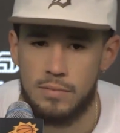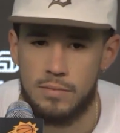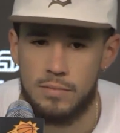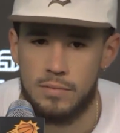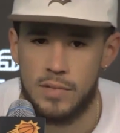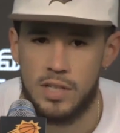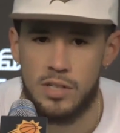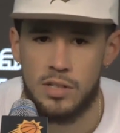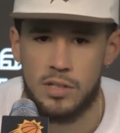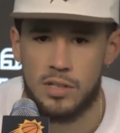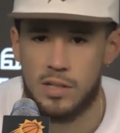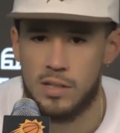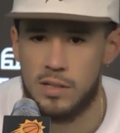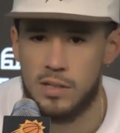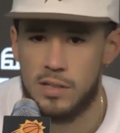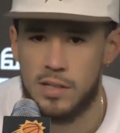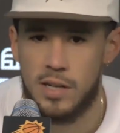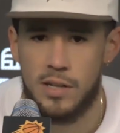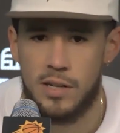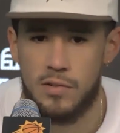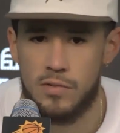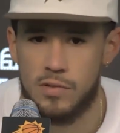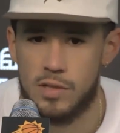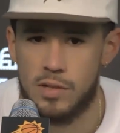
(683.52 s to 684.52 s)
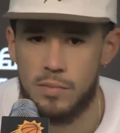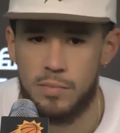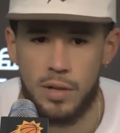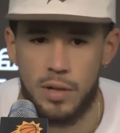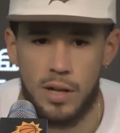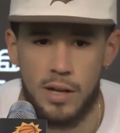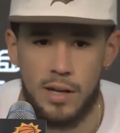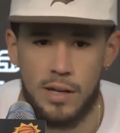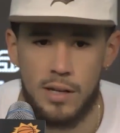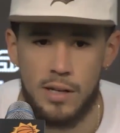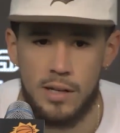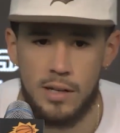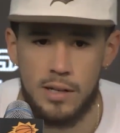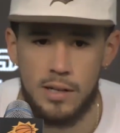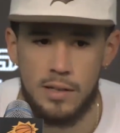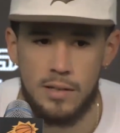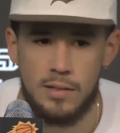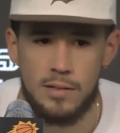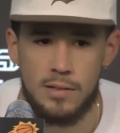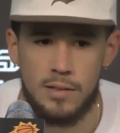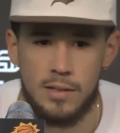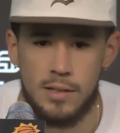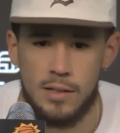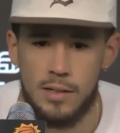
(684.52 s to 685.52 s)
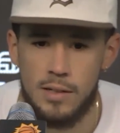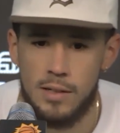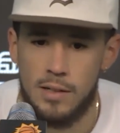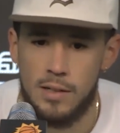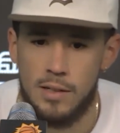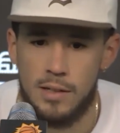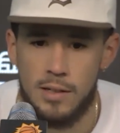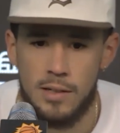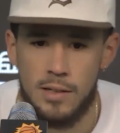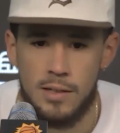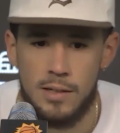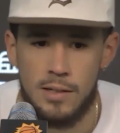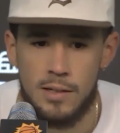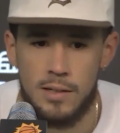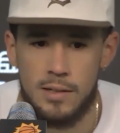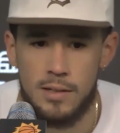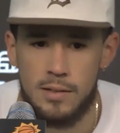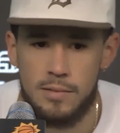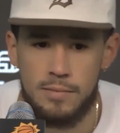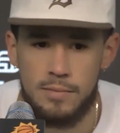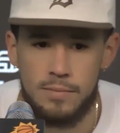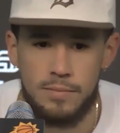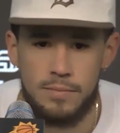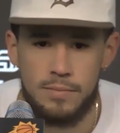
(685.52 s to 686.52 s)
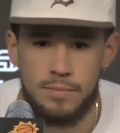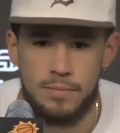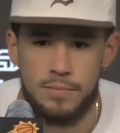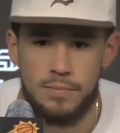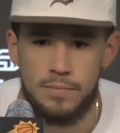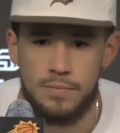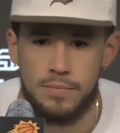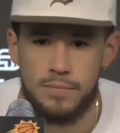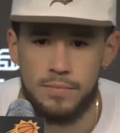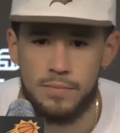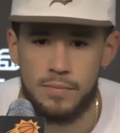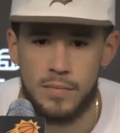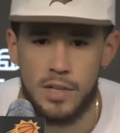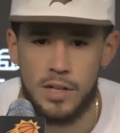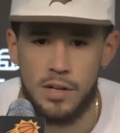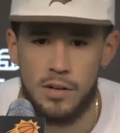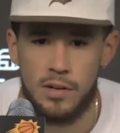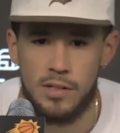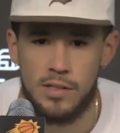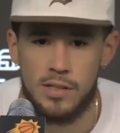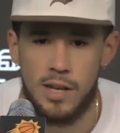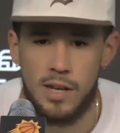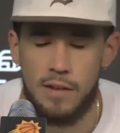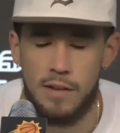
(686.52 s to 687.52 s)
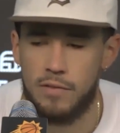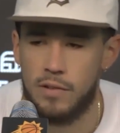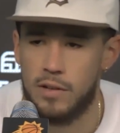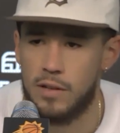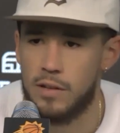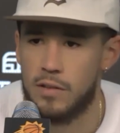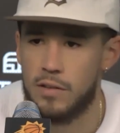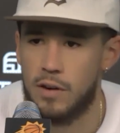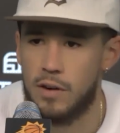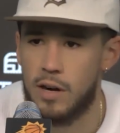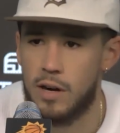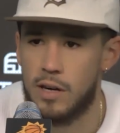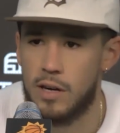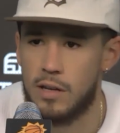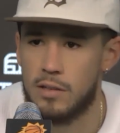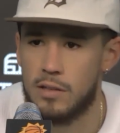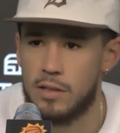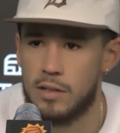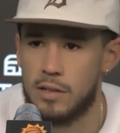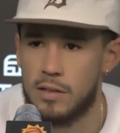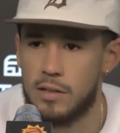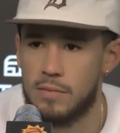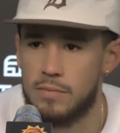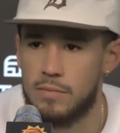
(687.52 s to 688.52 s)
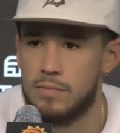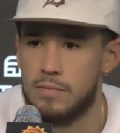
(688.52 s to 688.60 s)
He just continues to play, and, you know, he's definitely a threat out there.